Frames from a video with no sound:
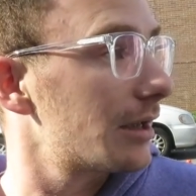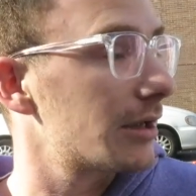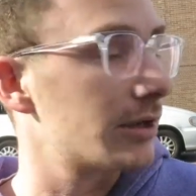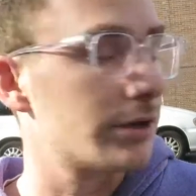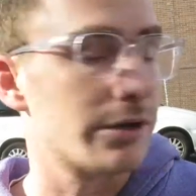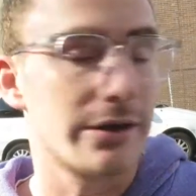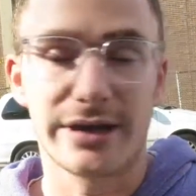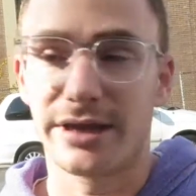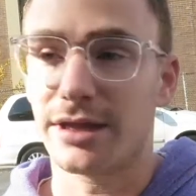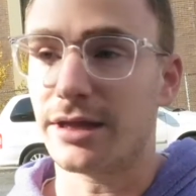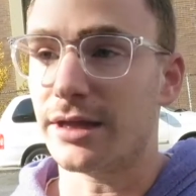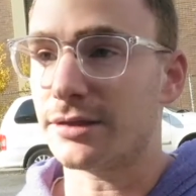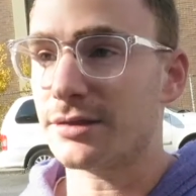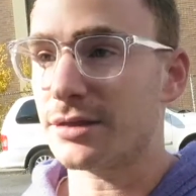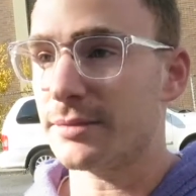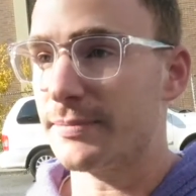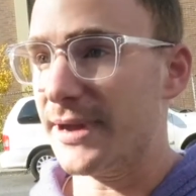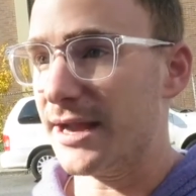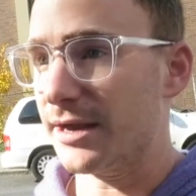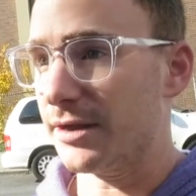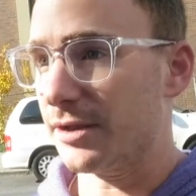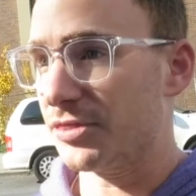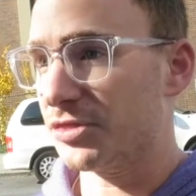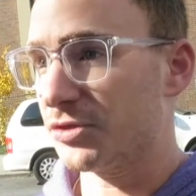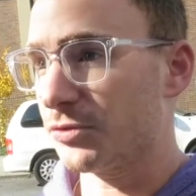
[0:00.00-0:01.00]
You know, it's
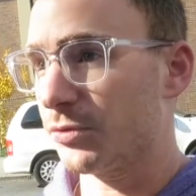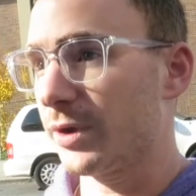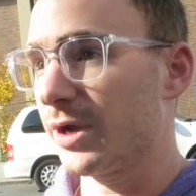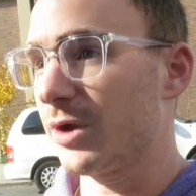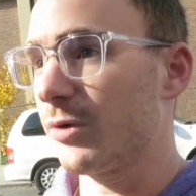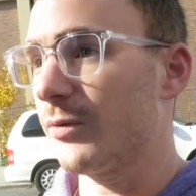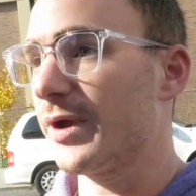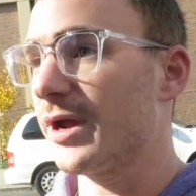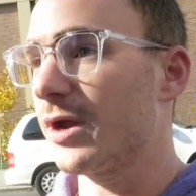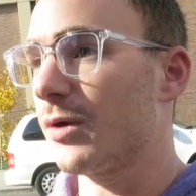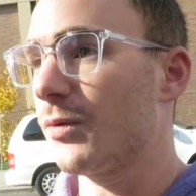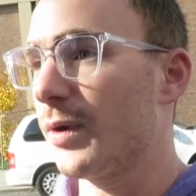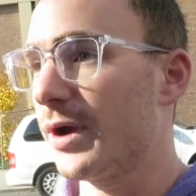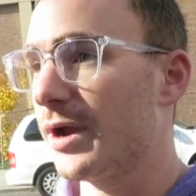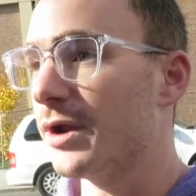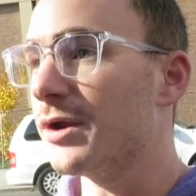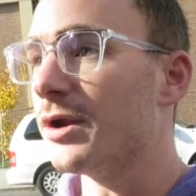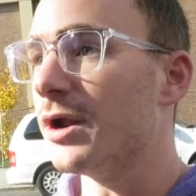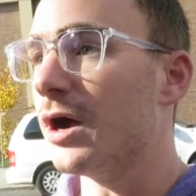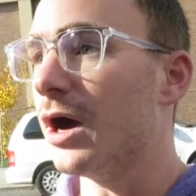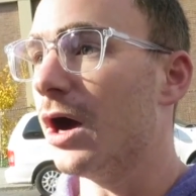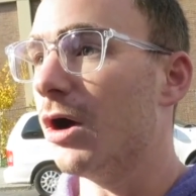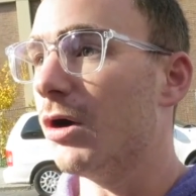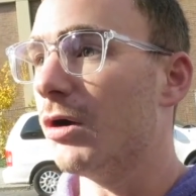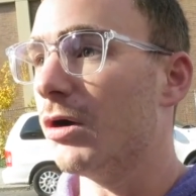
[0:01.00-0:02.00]
about a three-week
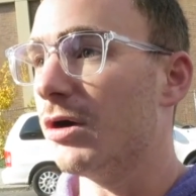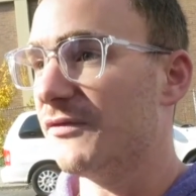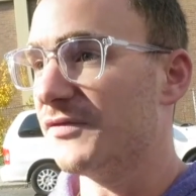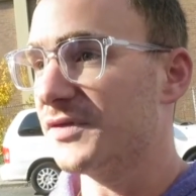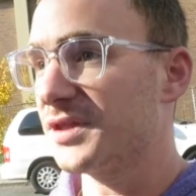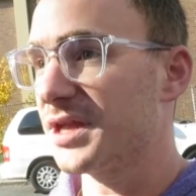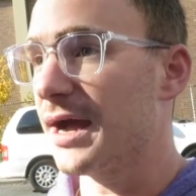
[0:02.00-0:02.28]
window of